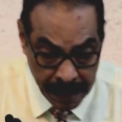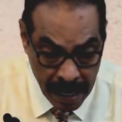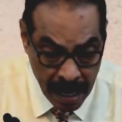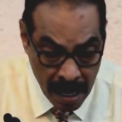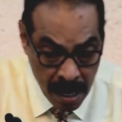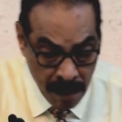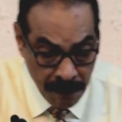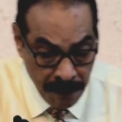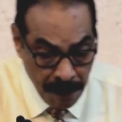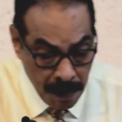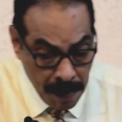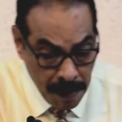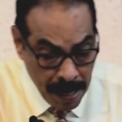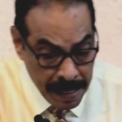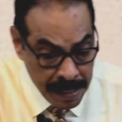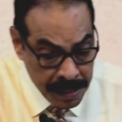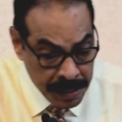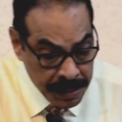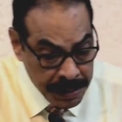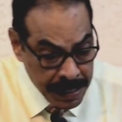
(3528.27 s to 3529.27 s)
for I
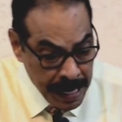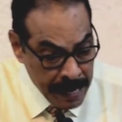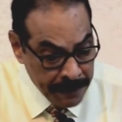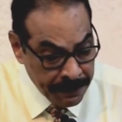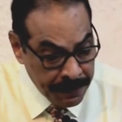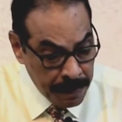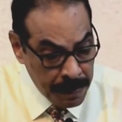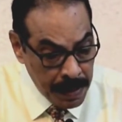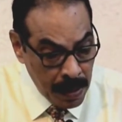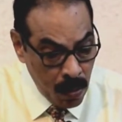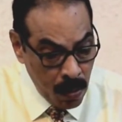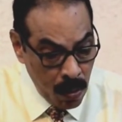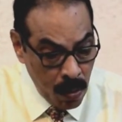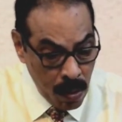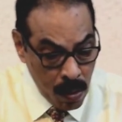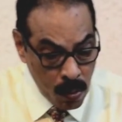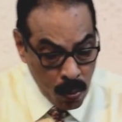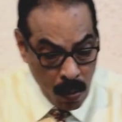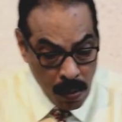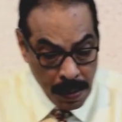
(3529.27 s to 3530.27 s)
received from the
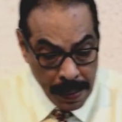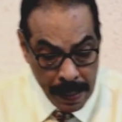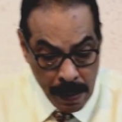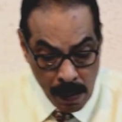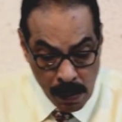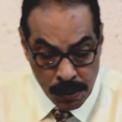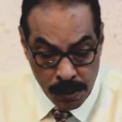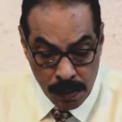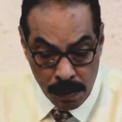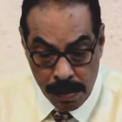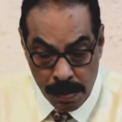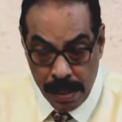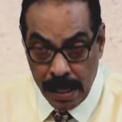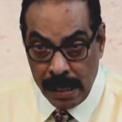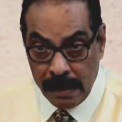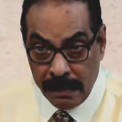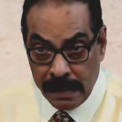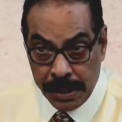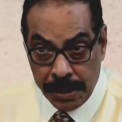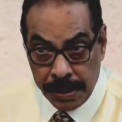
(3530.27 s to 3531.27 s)
Lord what I also
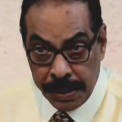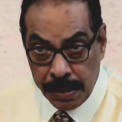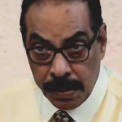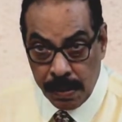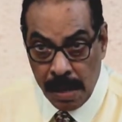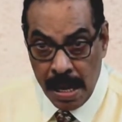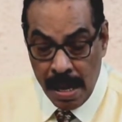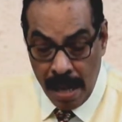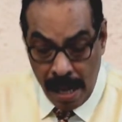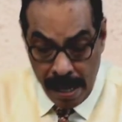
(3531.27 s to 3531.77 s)
delivered to you.